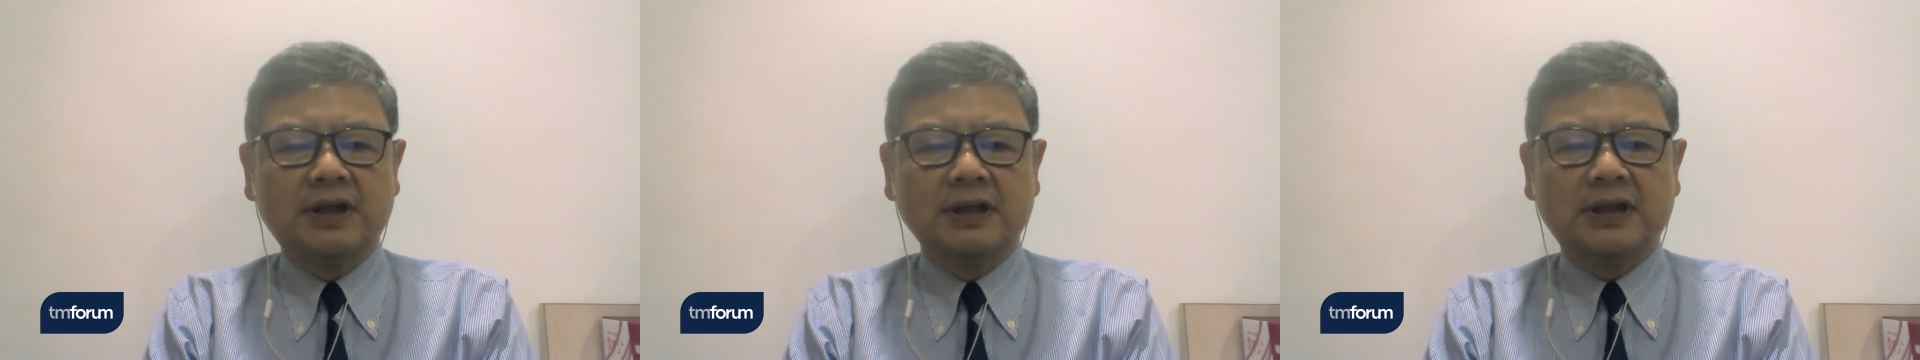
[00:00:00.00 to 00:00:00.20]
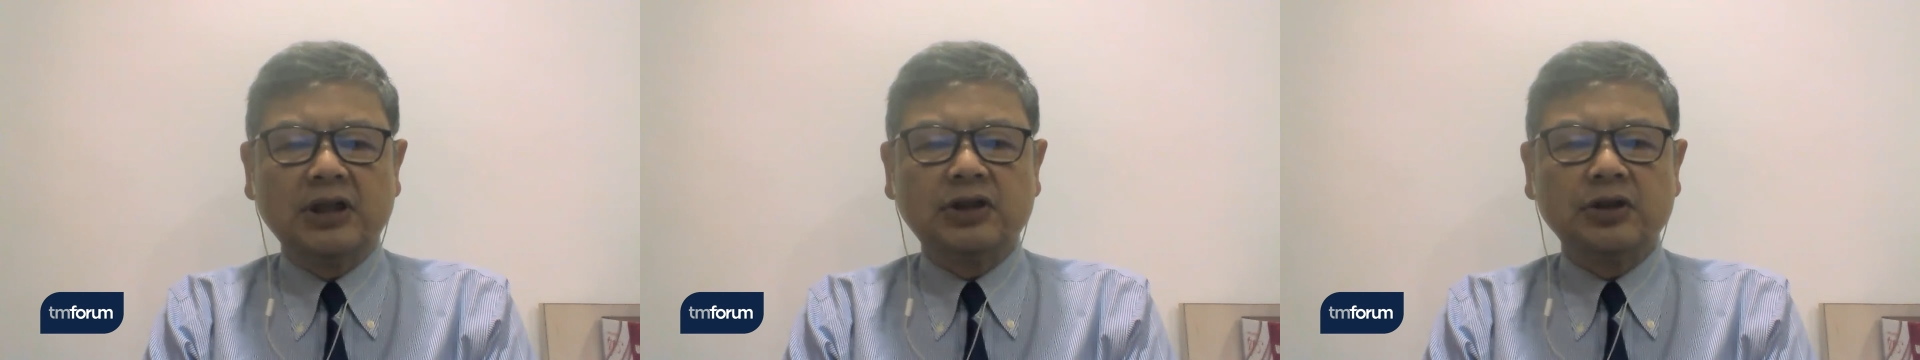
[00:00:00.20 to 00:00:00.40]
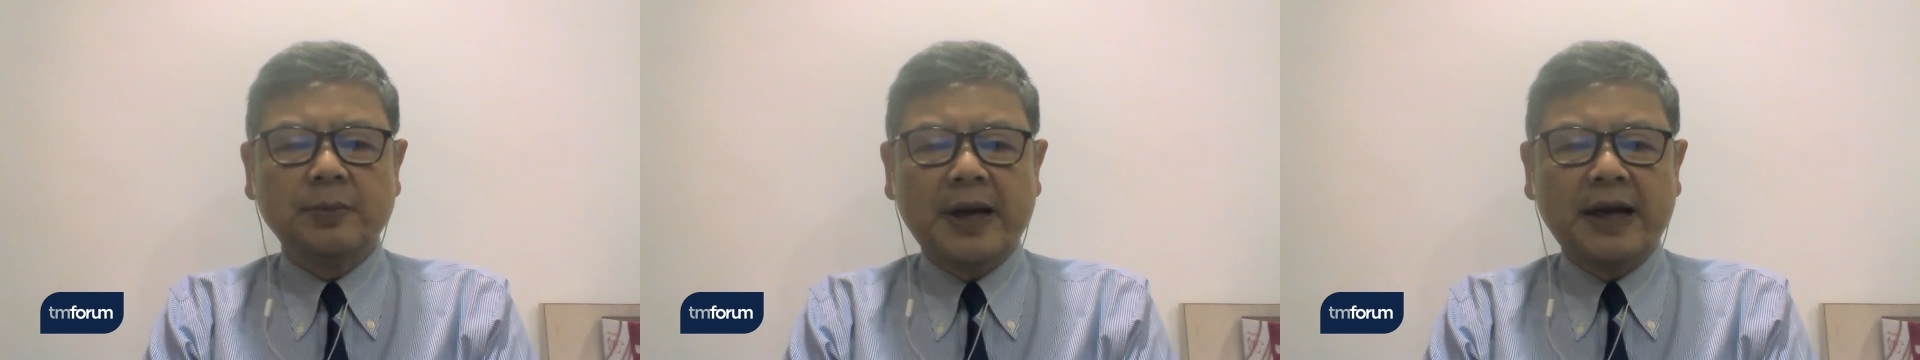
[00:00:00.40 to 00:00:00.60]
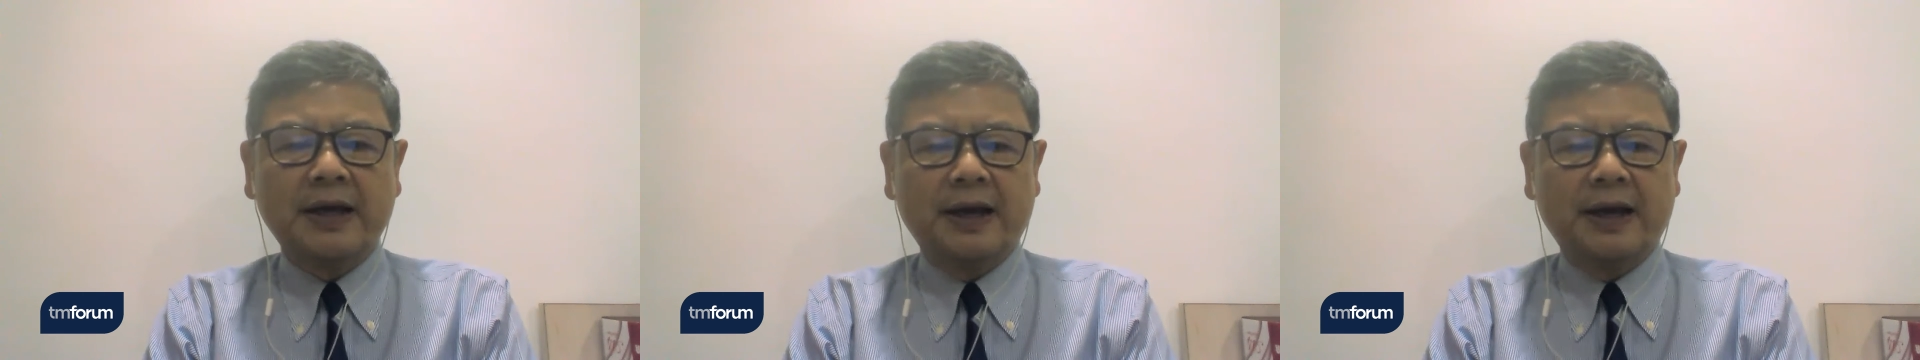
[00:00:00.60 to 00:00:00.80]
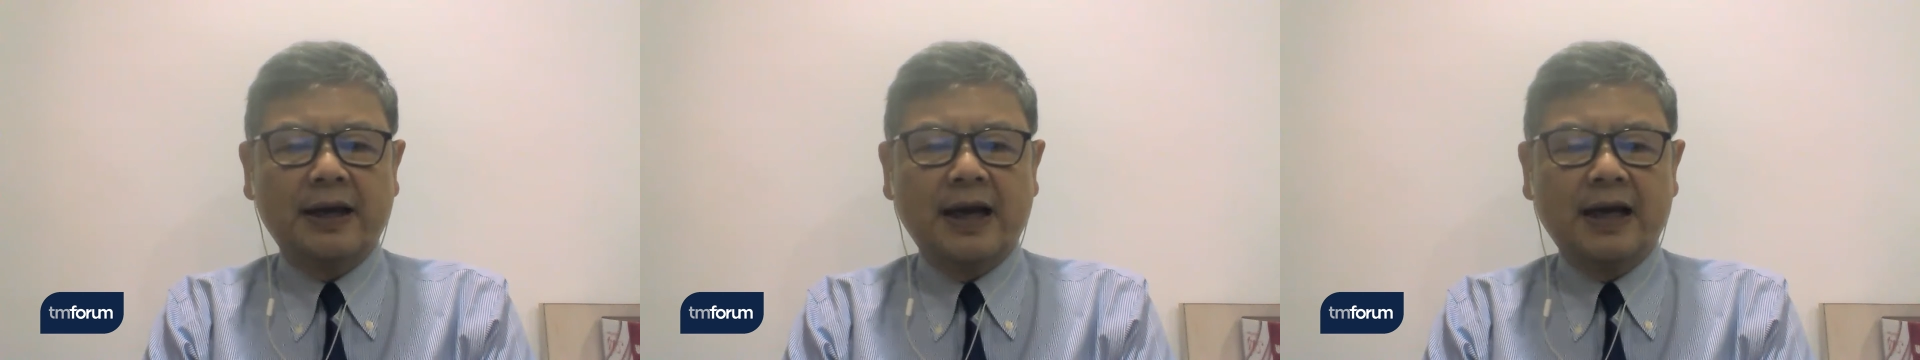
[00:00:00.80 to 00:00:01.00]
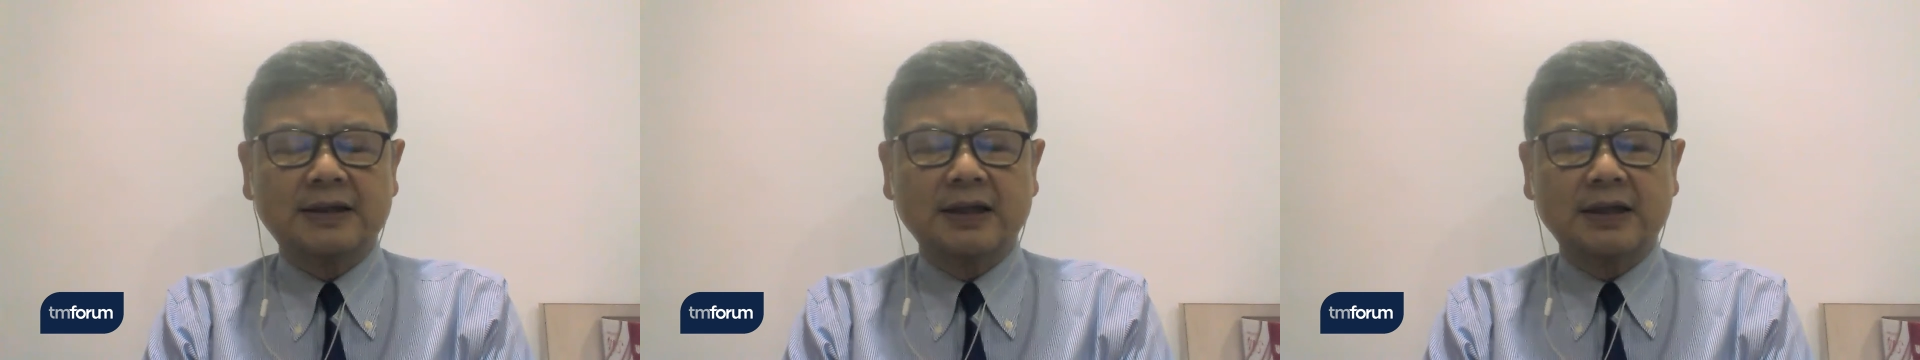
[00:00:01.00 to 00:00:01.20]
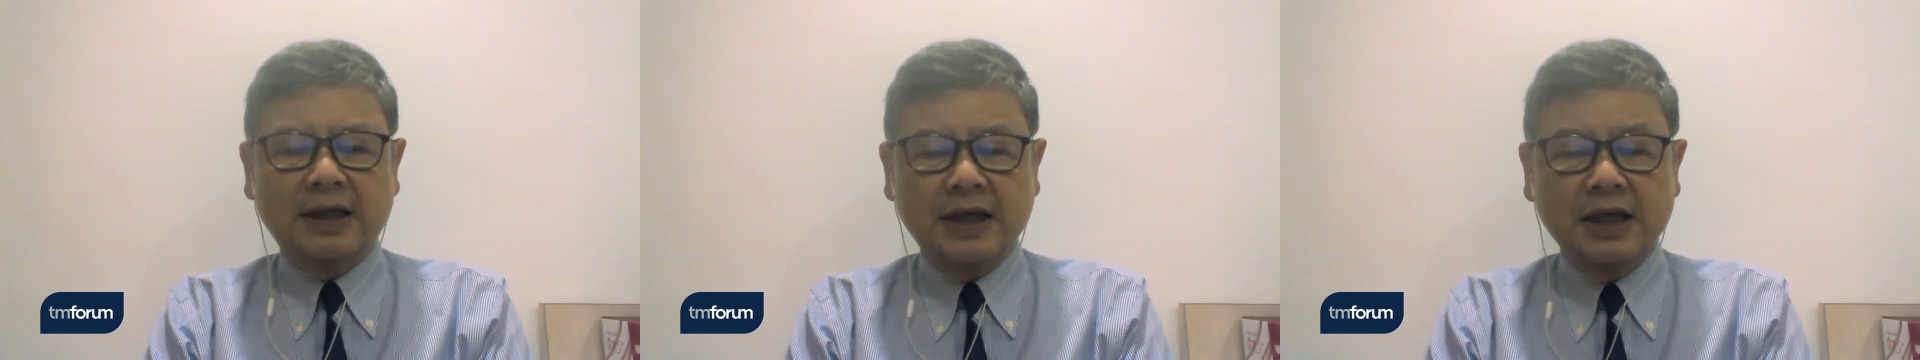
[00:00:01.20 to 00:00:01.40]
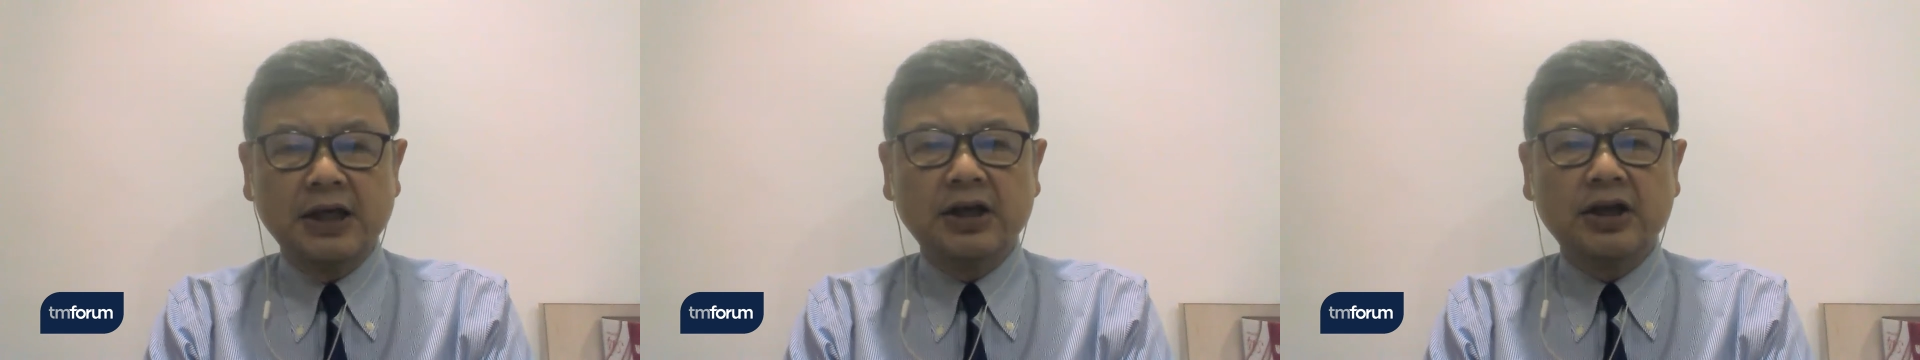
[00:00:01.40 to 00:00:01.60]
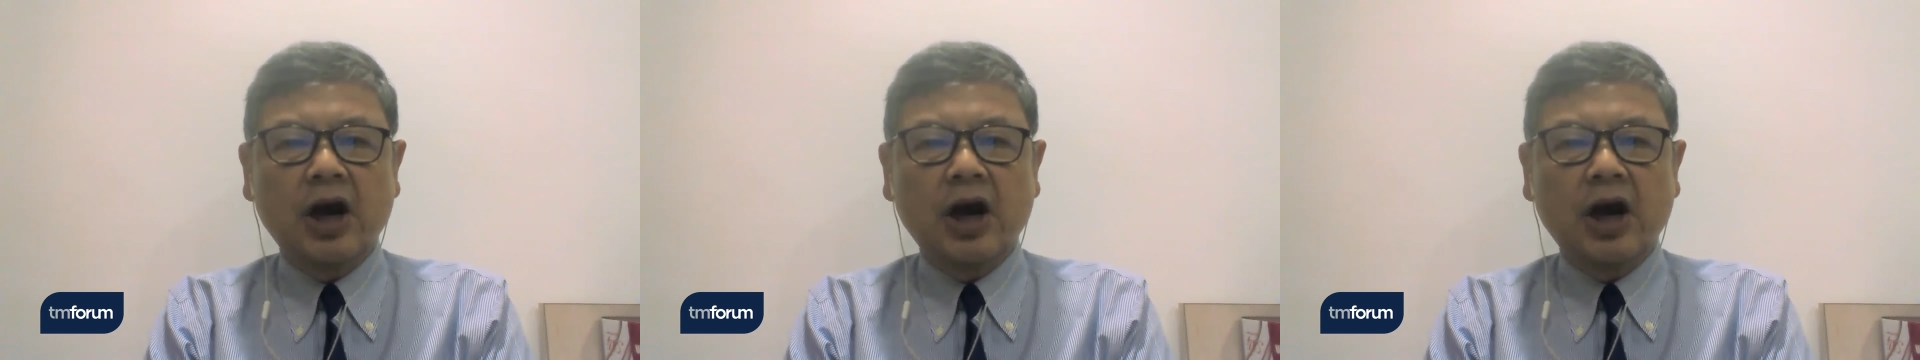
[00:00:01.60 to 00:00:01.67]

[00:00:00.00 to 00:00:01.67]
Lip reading: decision-making as a key